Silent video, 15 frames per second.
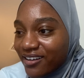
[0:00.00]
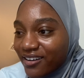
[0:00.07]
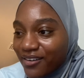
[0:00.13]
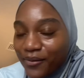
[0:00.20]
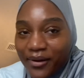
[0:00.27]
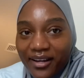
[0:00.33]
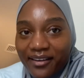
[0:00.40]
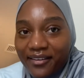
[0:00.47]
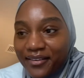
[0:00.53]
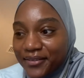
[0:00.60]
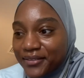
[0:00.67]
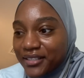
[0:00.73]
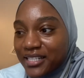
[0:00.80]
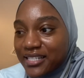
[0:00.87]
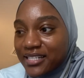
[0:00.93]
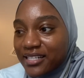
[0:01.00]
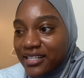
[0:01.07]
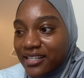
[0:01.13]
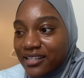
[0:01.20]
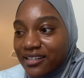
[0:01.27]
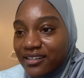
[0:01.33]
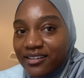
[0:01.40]
Okay, let's see.
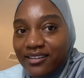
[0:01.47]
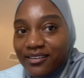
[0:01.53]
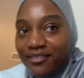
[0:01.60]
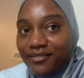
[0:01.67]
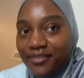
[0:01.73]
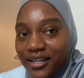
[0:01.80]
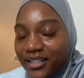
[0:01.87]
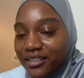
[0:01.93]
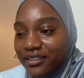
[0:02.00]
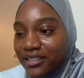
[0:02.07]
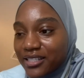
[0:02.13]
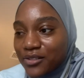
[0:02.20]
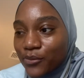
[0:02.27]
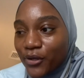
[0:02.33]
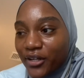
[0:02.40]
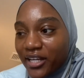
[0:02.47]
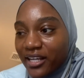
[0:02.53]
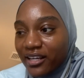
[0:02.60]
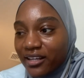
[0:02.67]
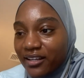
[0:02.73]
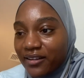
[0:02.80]
Finally, it's working.